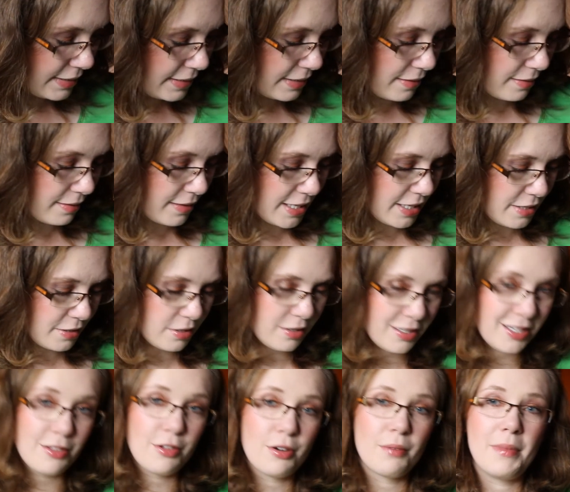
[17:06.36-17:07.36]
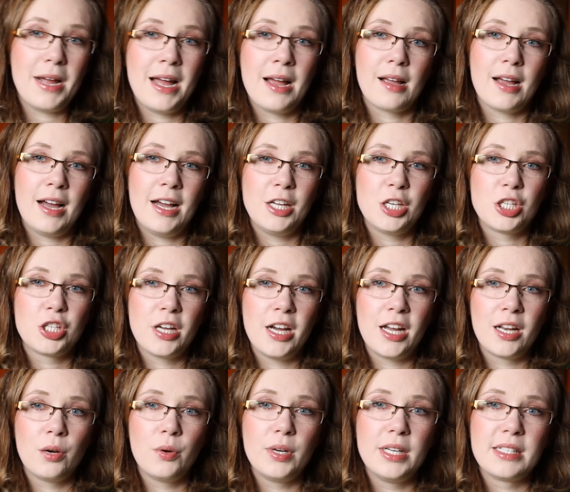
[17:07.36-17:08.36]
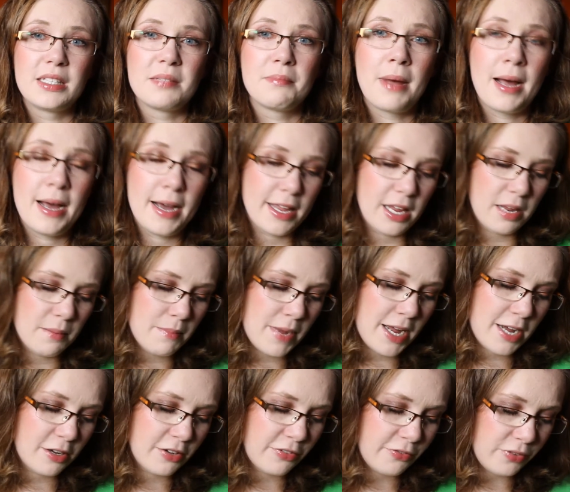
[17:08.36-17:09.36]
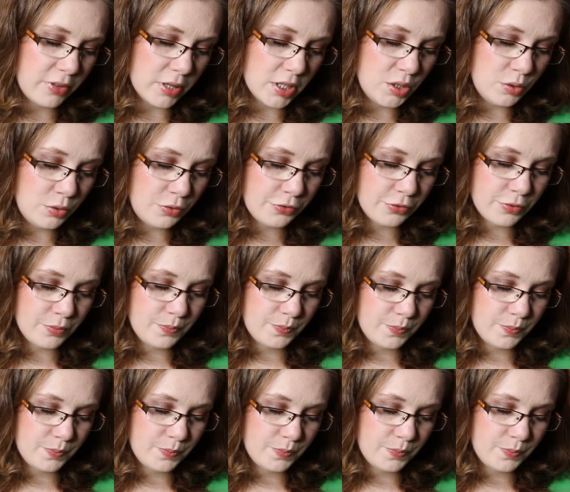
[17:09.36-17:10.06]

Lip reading: Then another MAC eyeshadow is my MAC Floof.